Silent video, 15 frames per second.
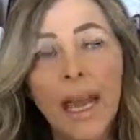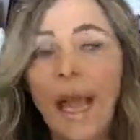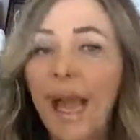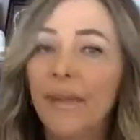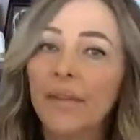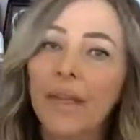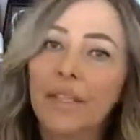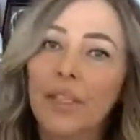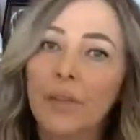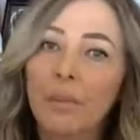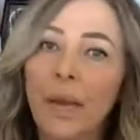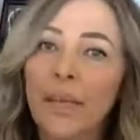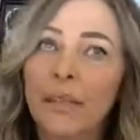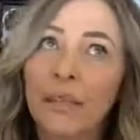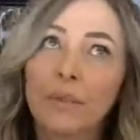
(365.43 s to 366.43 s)
And then you
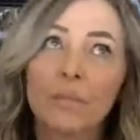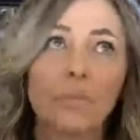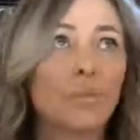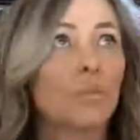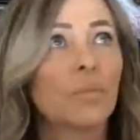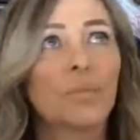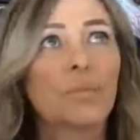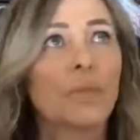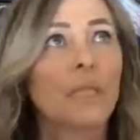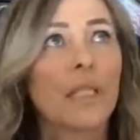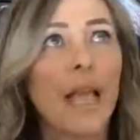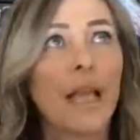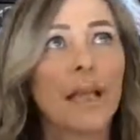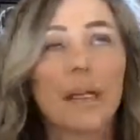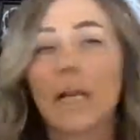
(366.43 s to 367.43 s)
might
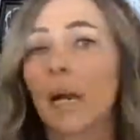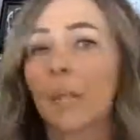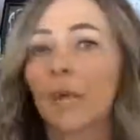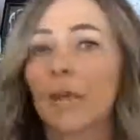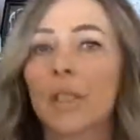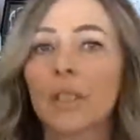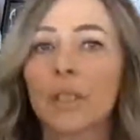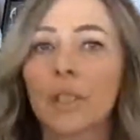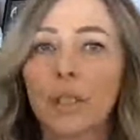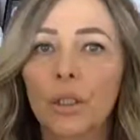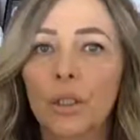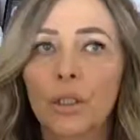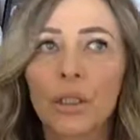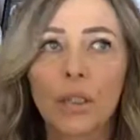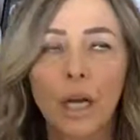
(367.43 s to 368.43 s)
say a couple
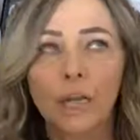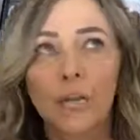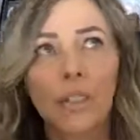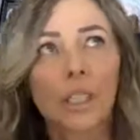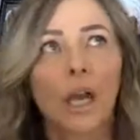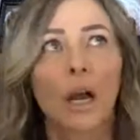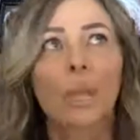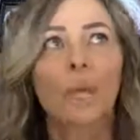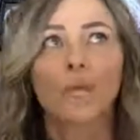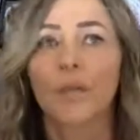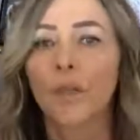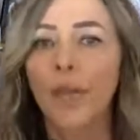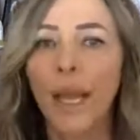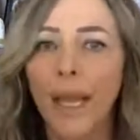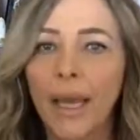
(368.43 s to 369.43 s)
concerns off the top of
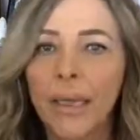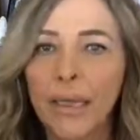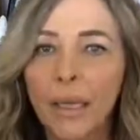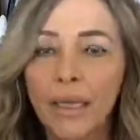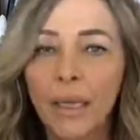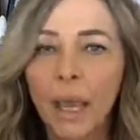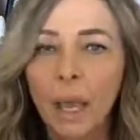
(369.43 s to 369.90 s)
your head.